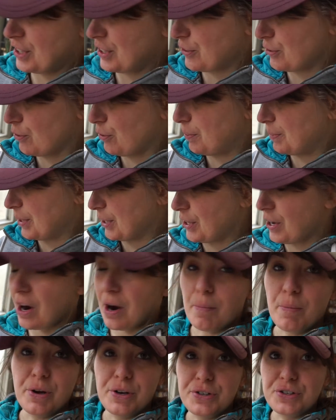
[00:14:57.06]
gonna throw them in the
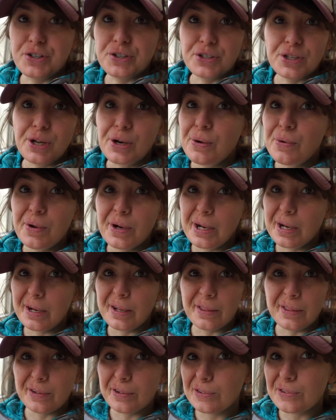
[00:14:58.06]
garbage, because I don't want
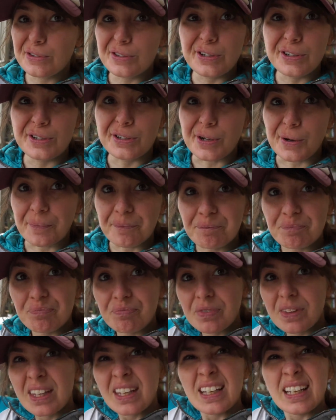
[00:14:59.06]
anything to, you know,
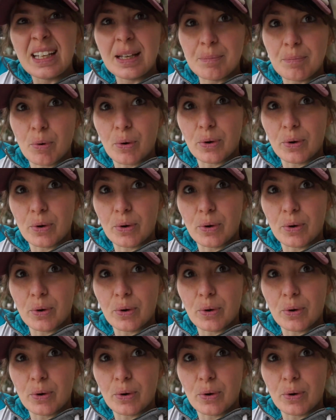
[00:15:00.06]
get